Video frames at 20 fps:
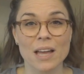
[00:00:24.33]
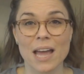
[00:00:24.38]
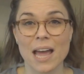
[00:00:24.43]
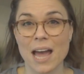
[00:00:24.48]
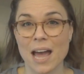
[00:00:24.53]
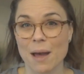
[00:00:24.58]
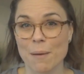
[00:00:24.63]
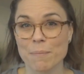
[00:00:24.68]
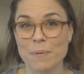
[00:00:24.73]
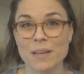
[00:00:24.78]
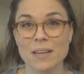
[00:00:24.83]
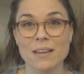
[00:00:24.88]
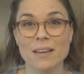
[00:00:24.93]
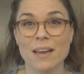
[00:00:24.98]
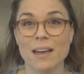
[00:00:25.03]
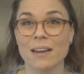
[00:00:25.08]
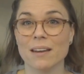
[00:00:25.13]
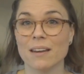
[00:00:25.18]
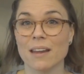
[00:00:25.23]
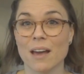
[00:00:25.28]

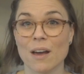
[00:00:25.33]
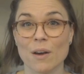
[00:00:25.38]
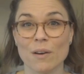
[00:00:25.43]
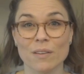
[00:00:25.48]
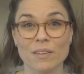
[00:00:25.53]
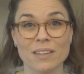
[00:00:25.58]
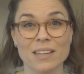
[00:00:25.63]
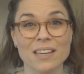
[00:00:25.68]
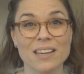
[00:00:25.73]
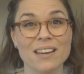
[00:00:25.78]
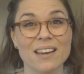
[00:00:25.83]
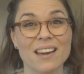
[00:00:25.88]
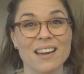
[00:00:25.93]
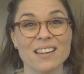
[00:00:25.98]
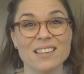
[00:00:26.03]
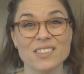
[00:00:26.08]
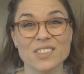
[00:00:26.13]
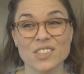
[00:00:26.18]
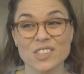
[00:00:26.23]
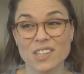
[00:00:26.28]
happy and healthy
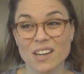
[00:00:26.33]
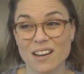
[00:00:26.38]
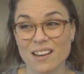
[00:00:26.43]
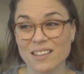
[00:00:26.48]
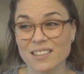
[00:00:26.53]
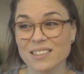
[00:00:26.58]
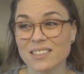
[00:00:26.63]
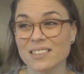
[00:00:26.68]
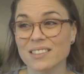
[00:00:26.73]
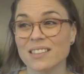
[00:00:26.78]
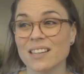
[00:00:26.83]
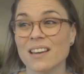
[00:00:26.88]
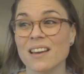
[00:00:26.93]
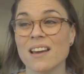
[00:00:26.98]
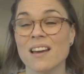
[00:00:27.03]
and just